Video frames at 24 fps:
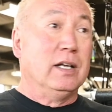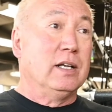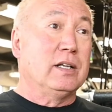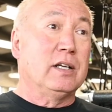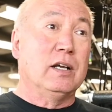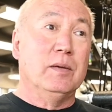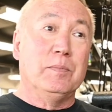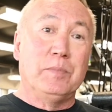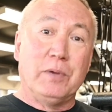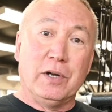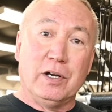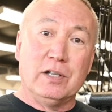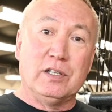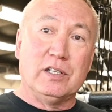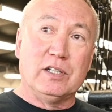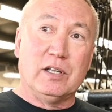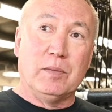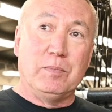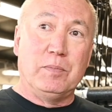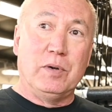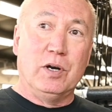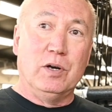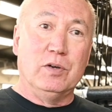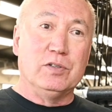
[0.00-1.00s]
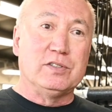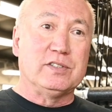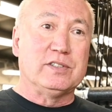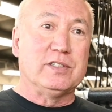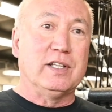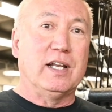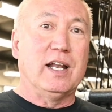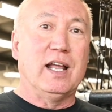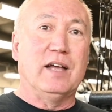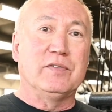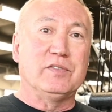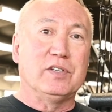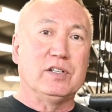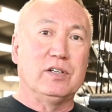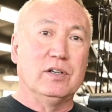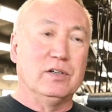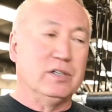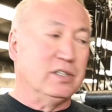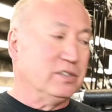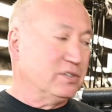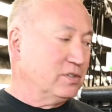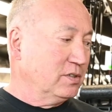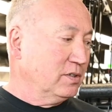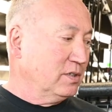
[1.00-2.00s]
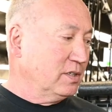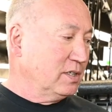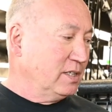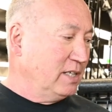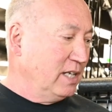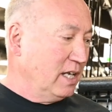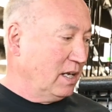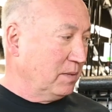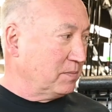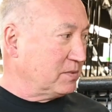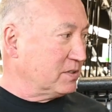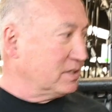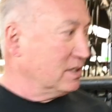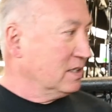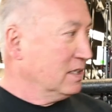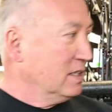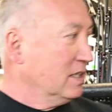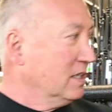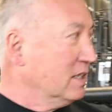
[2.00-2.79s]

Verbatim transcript: compared to the boats that have to go to certain depths.